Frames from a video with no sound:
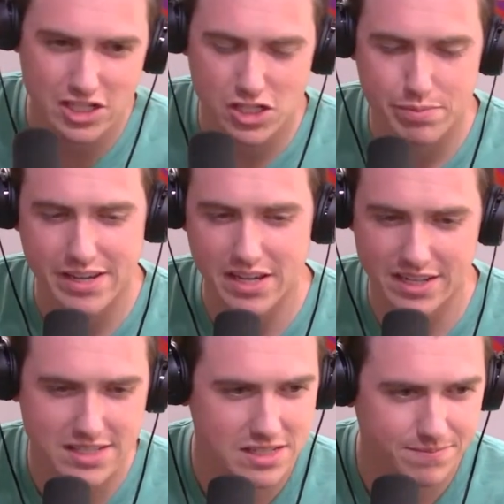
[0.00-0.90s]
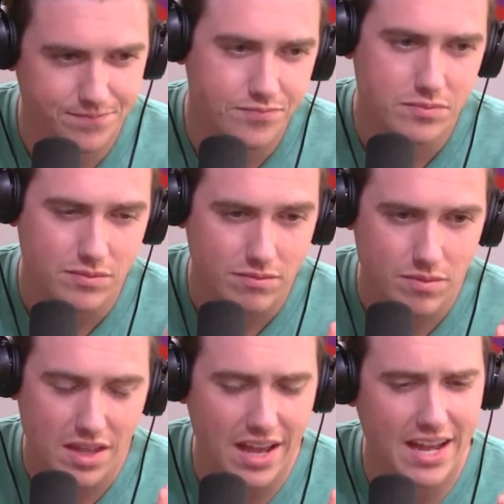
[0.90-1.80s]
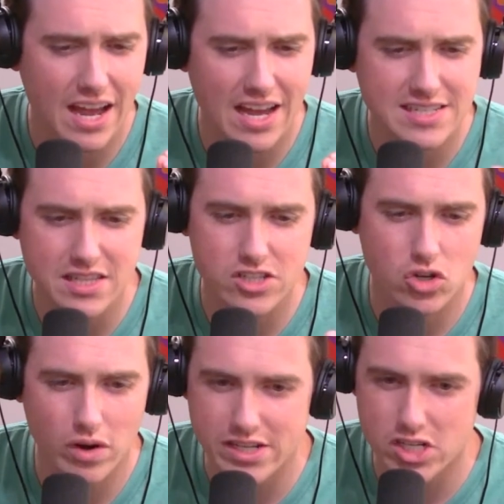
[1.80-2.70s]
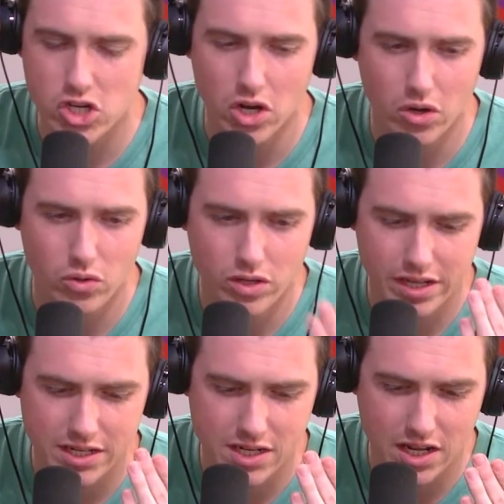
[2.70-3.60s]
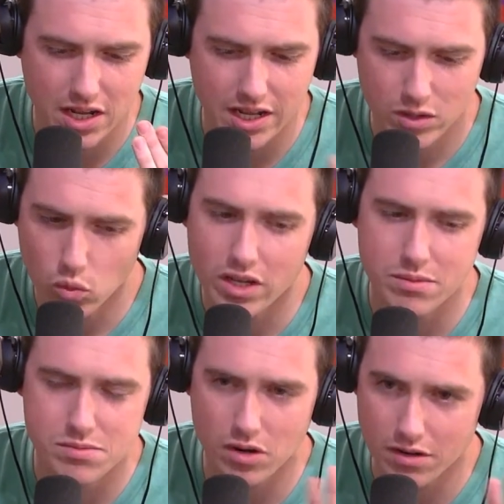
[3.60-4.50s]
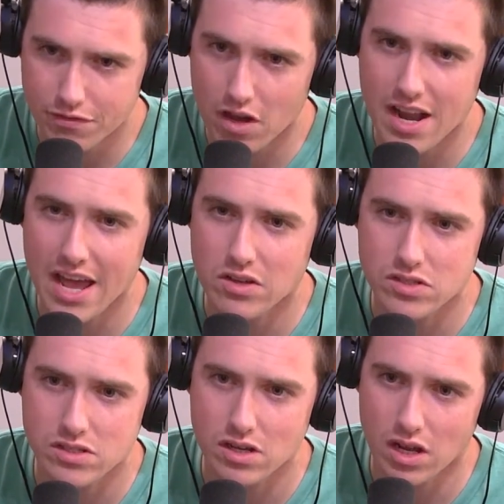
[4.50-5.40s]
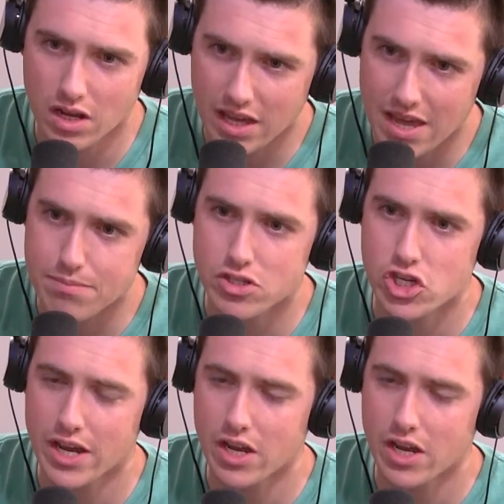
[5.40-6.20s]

just because I did this great show in Williamsburg, Funhouse, Gabe Pacheco.